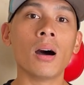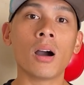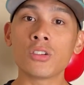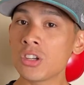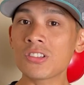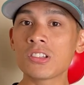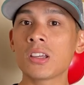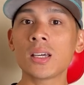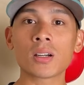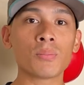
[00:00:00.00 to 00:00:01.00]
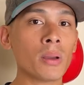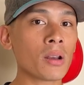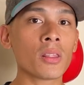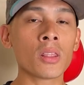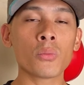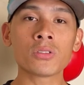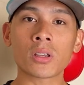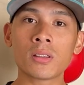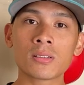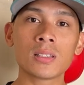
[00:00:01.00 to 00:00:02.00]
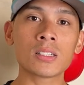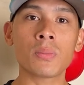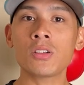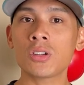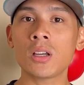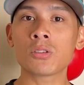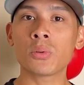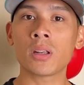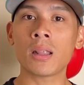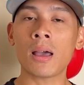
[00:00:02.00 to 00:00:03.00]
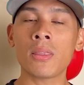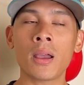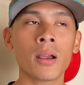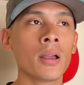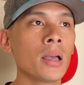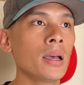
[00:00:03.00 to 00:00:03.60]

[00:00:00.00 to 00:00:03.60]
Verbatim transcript: are just as good or better than the ones on this list, make sure you guys put it down there.